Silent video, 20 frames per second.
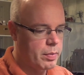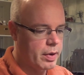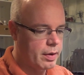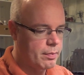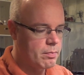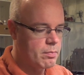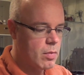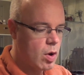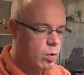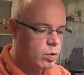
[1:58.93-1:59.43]

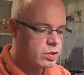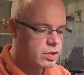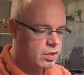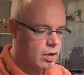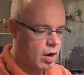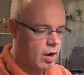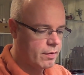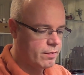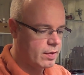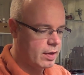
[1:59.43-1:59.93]
But most
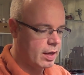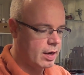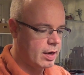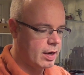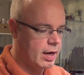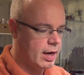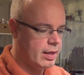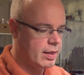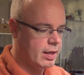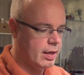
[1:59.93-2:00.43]
often,
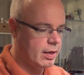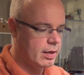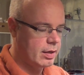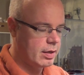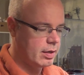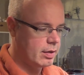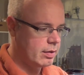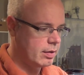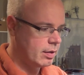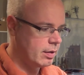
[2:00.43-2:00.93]
and I think